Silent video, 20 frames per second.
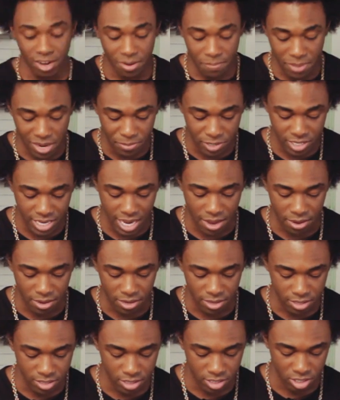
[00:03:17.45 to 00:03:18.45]
it on paper
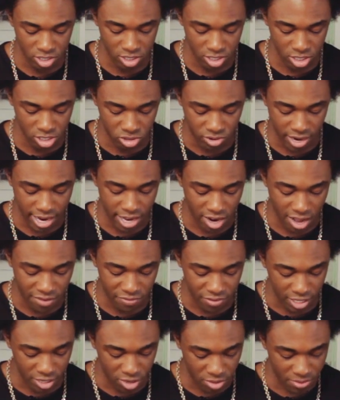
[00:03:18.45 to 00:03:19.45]
towel just to dry it
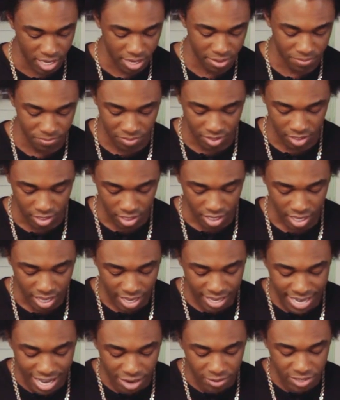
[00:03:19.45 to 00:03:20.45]
off a little bit.
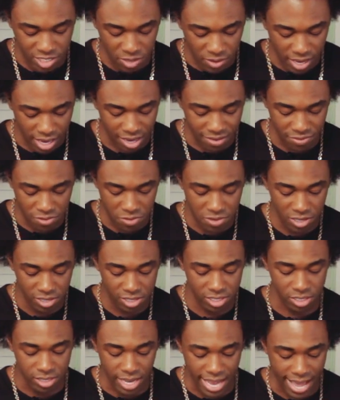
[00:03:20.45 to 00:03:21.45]
Now it's okay if you
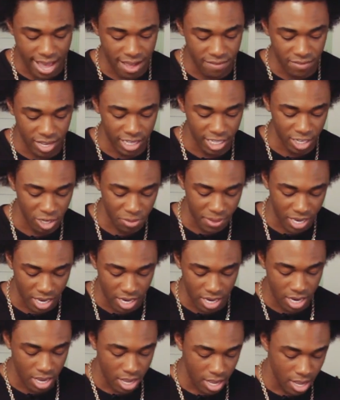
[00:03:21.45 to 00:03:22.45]
still have a little
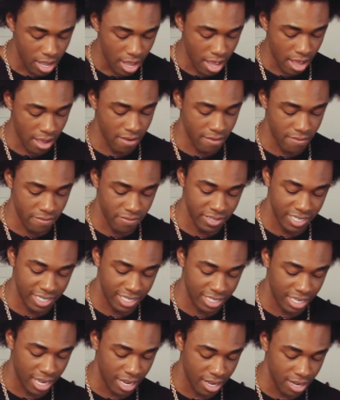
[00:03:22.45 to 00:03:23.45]
bit of
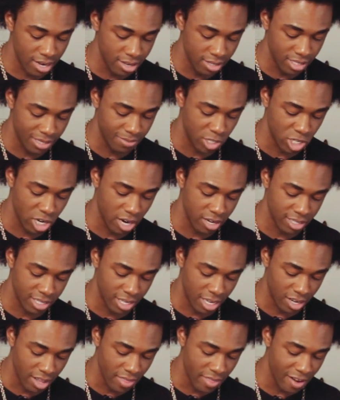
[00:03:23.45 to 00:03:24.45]
skin, some charred
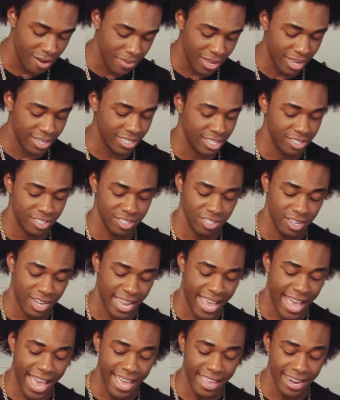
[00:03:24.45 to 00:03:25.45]
skin on there because that's just
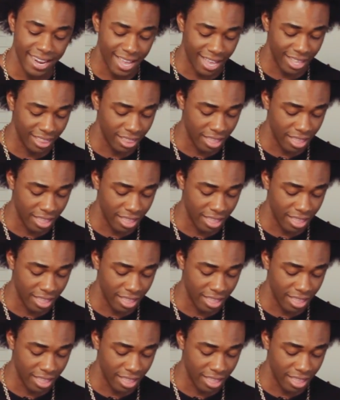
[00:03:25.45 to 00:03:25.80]
gonna add a